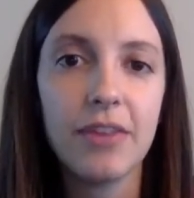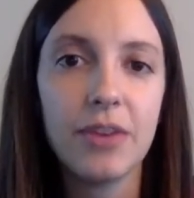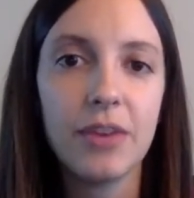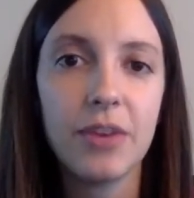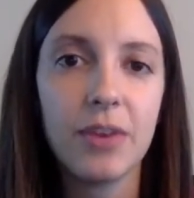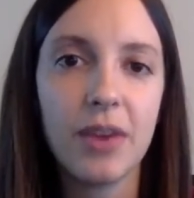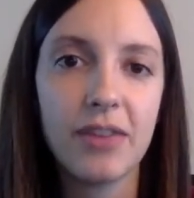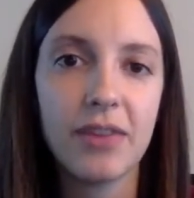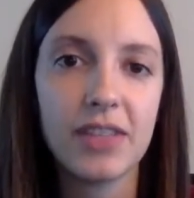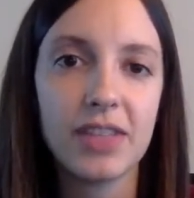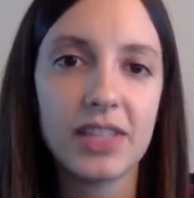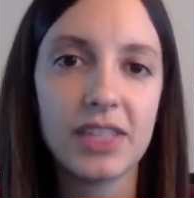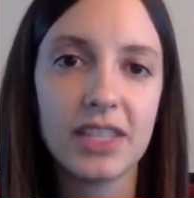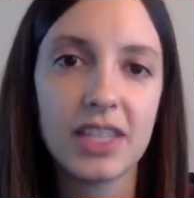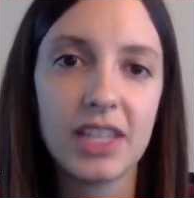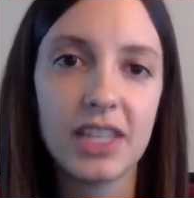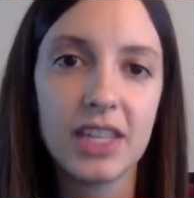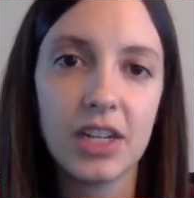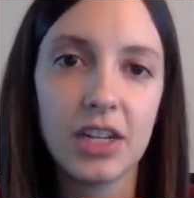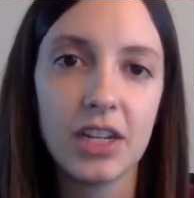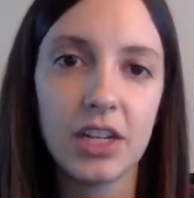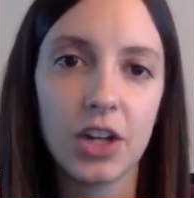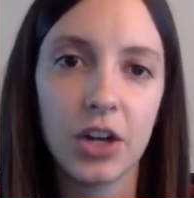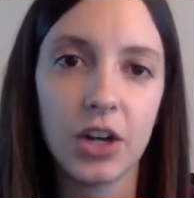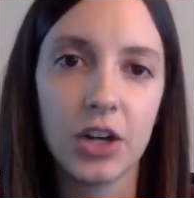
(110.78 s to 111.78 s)
If you haven't
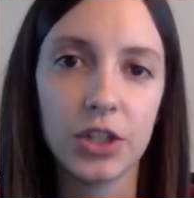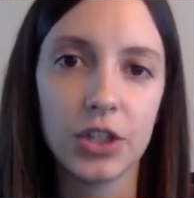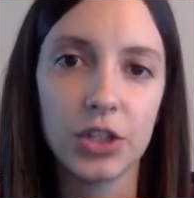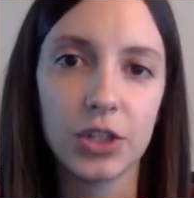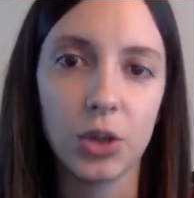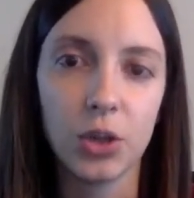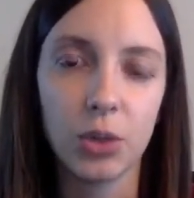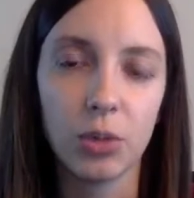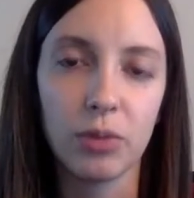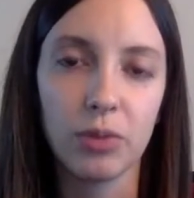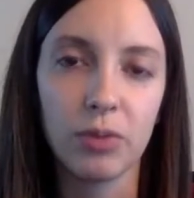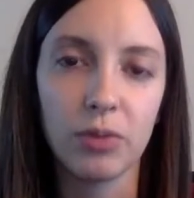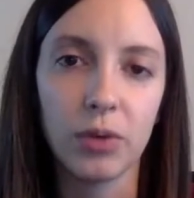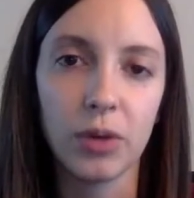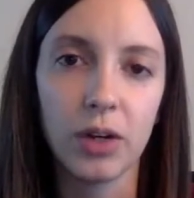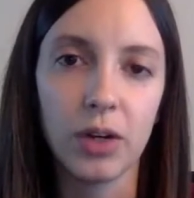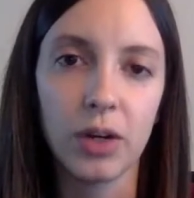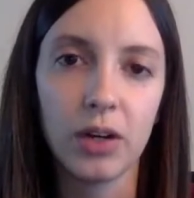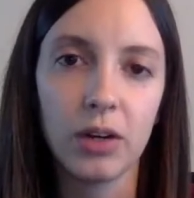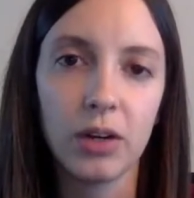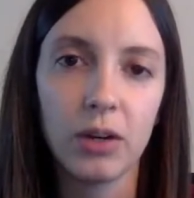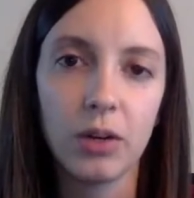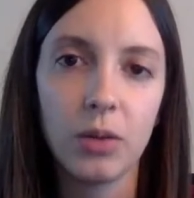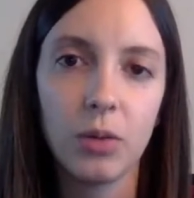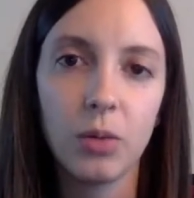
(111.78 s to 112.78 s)
seen an artichoke
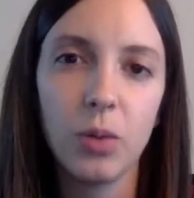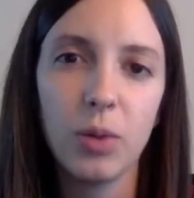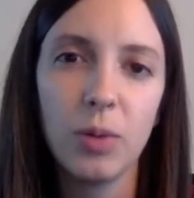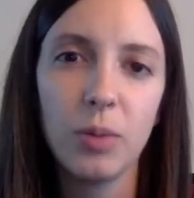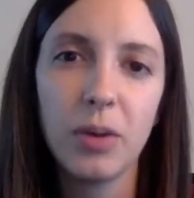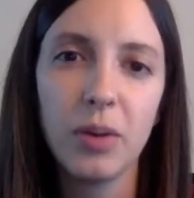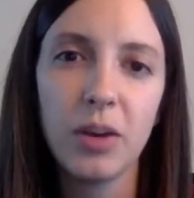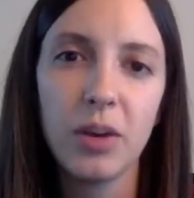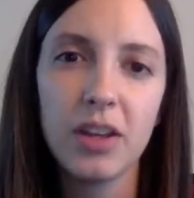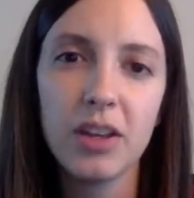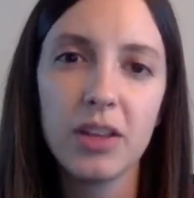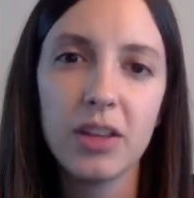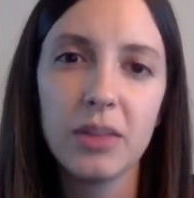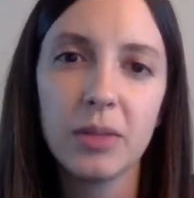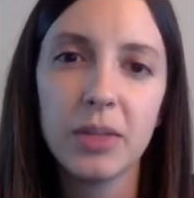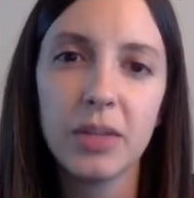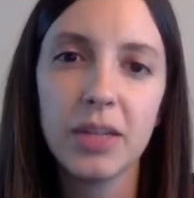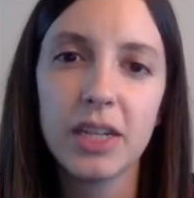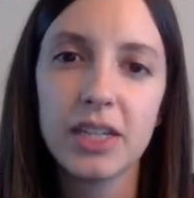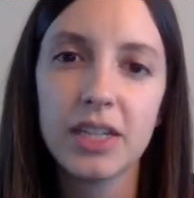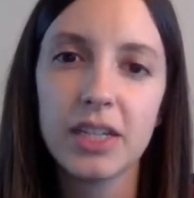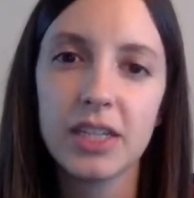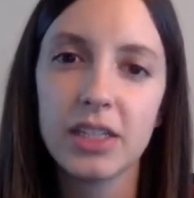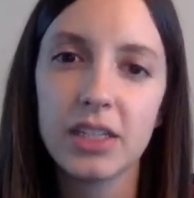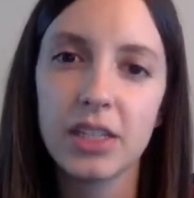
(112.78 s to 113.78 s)
before, what part of the
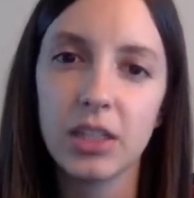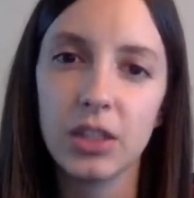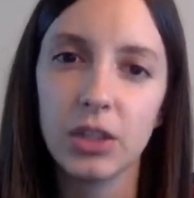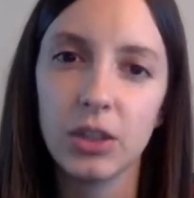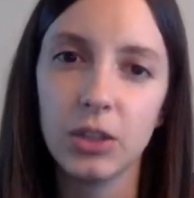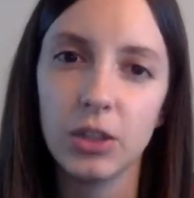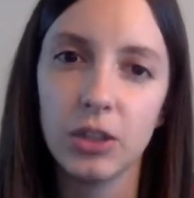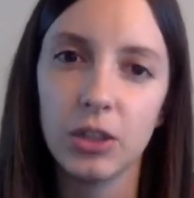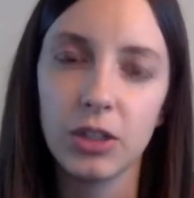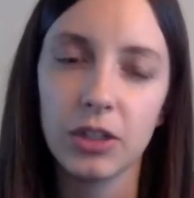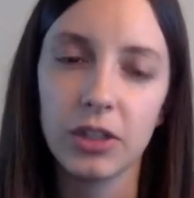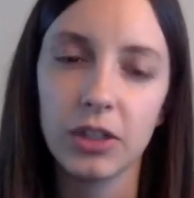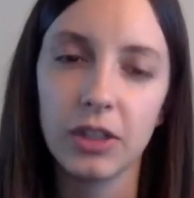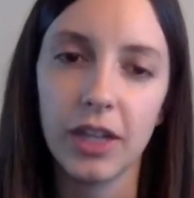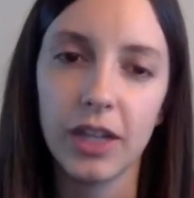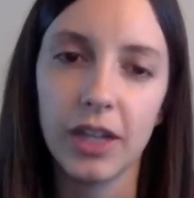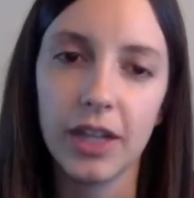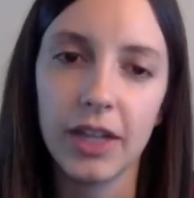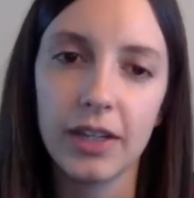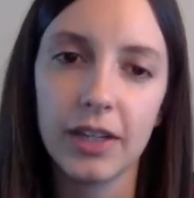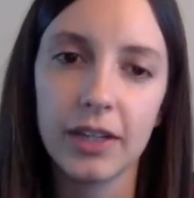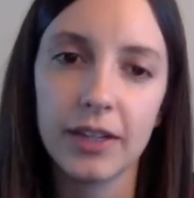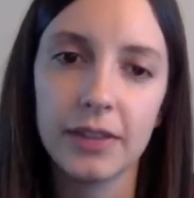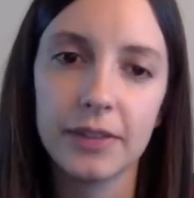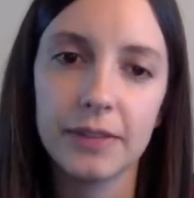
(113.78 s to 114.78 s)
plant does it look
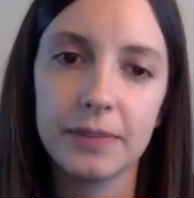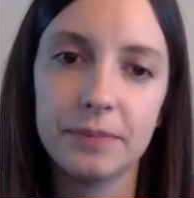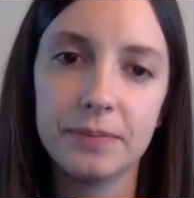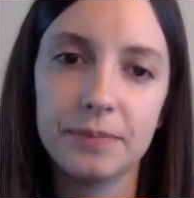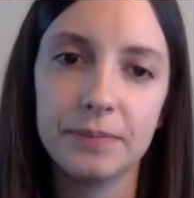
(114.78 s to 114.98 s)
like?